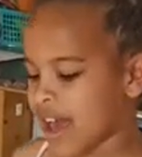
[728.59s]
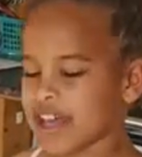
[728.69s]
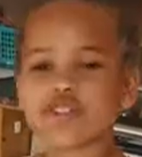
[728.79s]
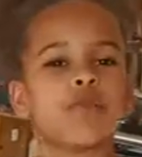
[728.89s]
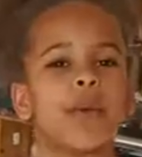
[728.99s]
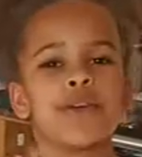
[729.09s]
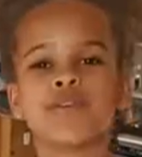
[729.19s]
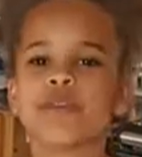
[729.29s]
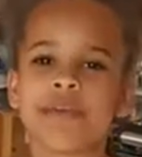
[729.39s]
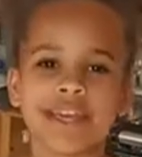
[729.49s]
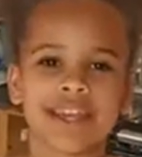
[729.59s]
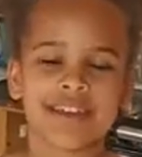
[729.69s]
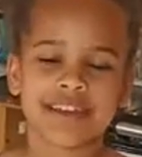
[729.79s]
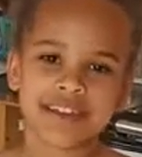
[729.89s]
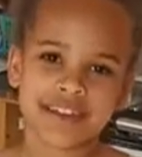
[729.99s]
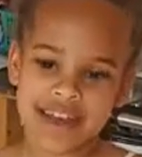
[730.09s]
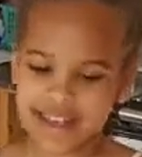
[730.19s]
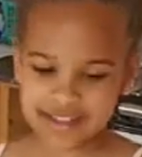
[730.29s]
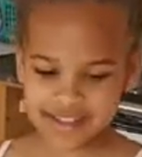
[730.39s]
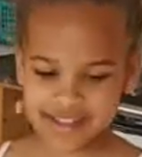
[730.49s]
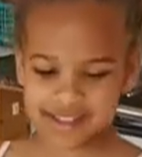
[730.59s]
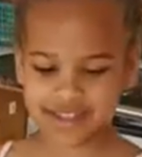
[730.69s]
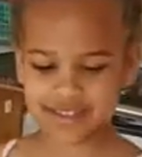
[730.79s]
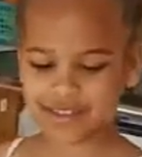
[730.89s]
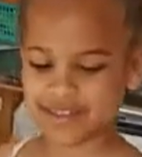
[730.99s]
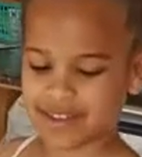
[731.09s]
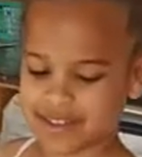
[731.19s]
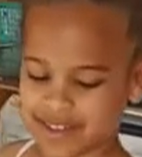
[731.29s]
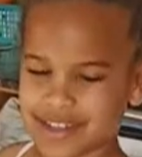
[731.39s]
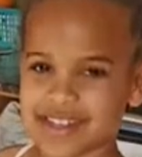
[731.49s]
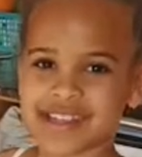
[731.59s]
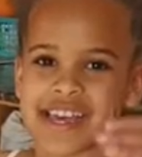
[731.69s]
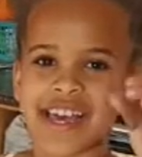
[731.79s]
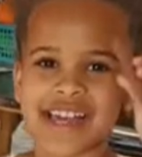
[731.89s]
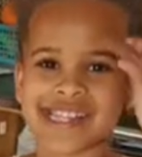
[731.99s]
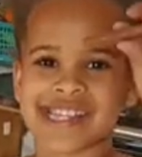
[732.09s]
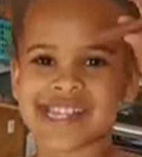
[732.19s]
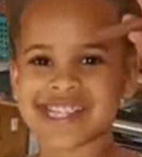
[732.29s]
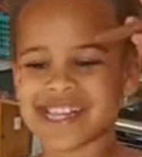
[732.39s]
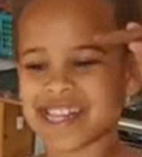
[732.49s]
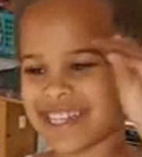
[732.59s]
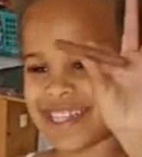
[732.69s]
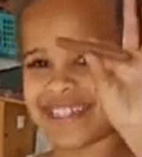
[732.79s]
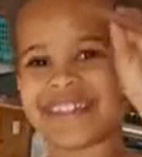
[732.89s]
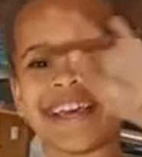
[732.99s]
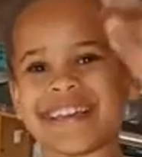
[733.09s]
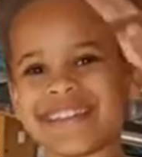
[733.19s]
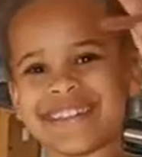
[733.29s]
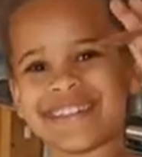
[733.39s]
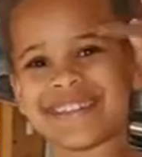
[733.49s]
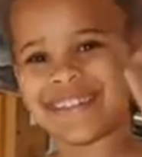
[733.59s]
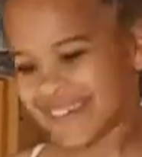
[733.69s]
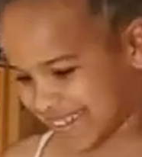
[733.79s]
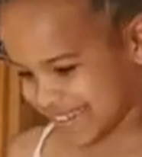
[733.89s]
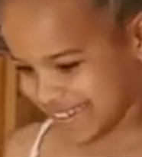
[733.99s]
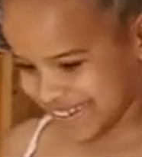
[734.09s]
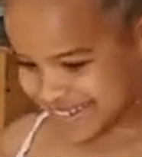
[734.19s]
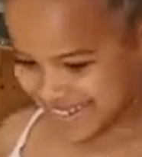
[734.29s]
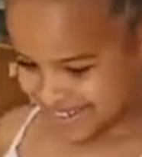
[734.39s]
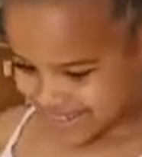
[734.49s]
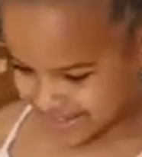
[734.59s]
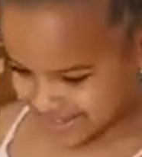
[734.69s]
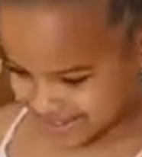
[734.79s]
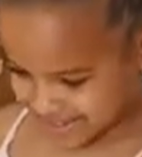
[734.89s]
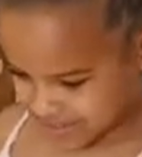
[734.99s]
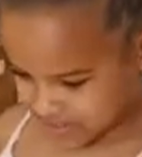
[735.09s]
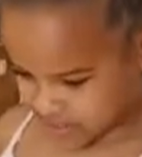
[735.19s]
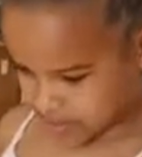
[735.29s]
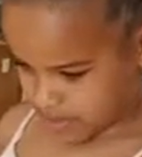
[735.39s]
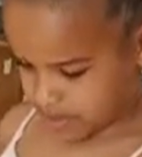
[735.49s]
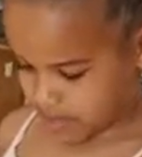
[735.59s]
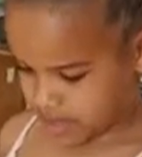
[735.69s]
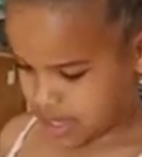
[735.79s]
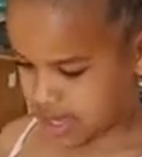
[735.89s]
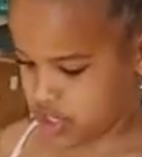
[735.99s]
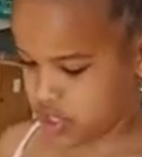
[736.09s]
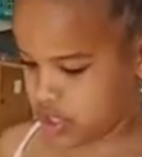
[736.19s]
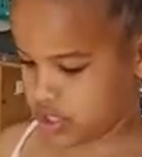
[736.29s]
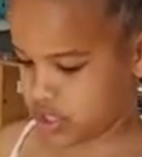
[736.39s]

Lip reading: It's supposed to be like a nest, that's why we're using these. Because these are like sticks. So I put them on the edges.